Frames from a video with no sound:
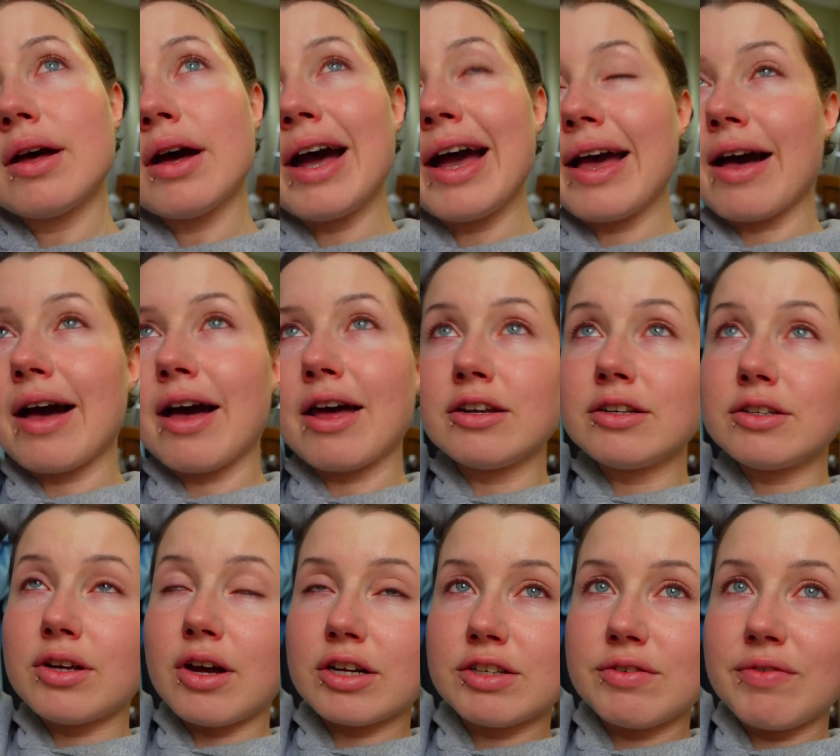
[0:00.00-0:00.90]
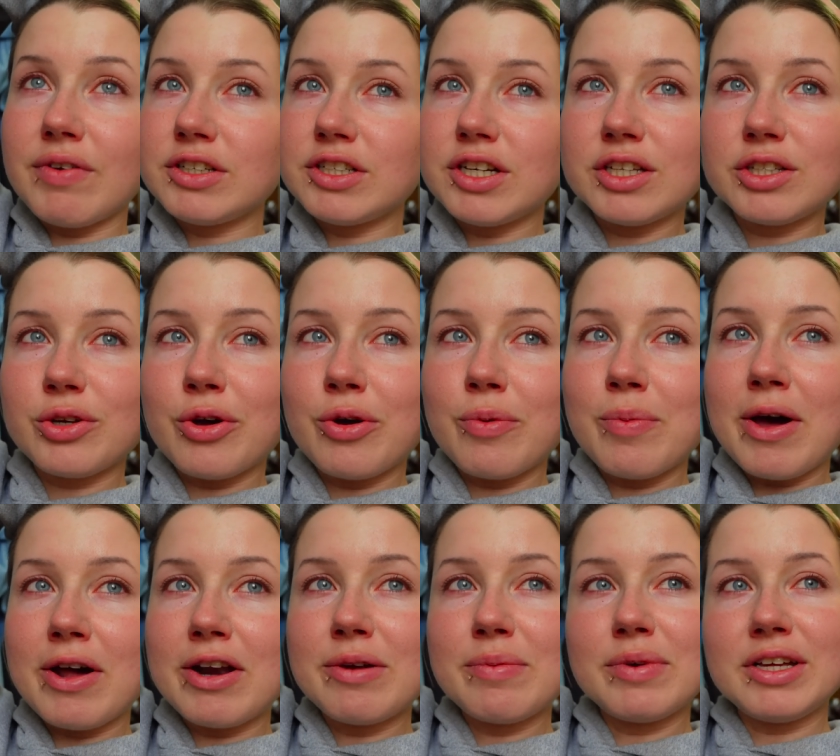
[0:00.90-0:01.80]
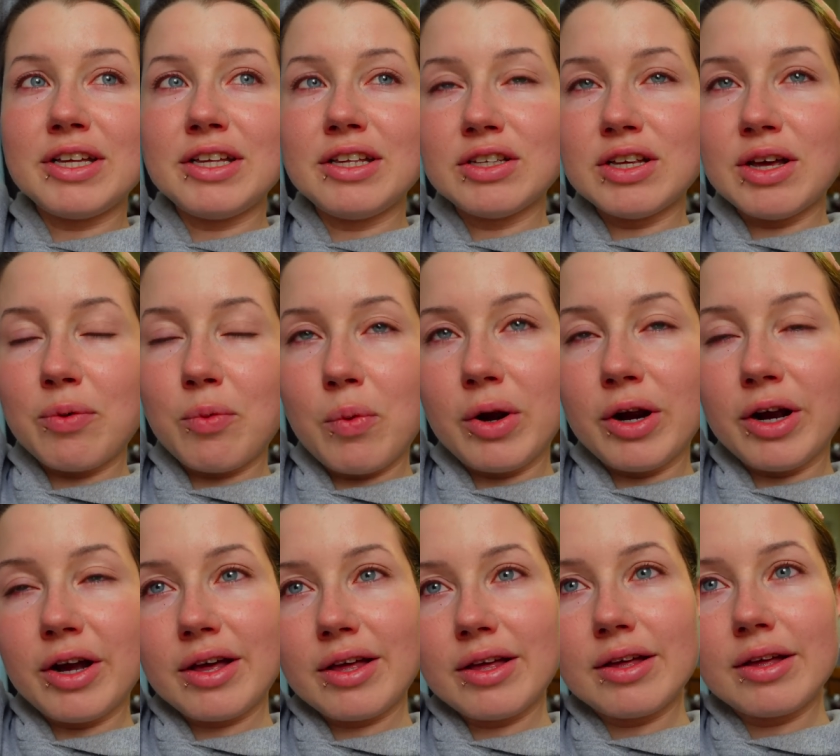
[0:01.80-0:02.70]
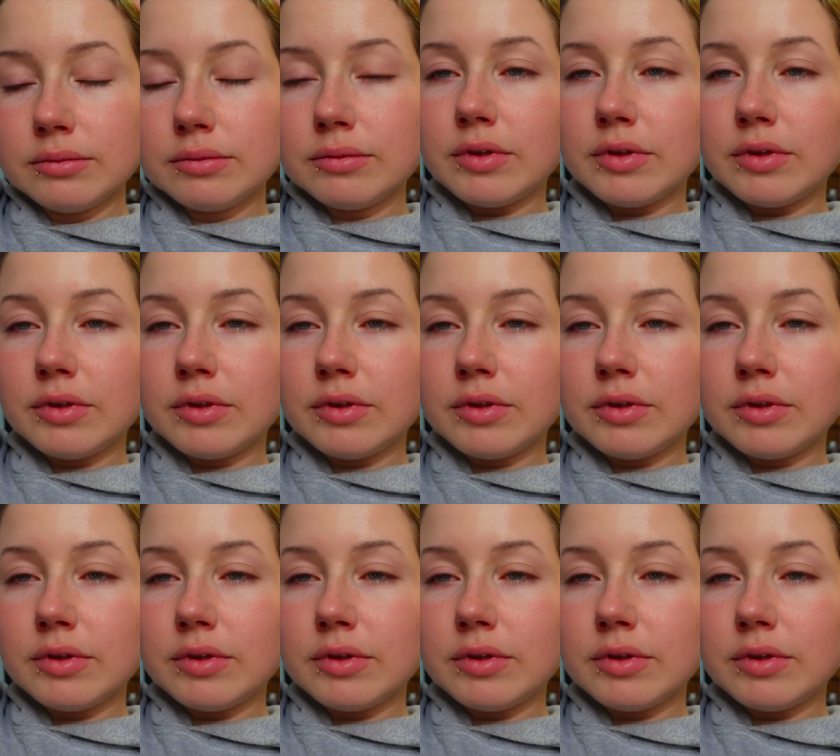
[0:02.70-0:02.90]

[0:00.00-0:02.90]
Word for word: I kind of talked to Francesco about it but he's at work.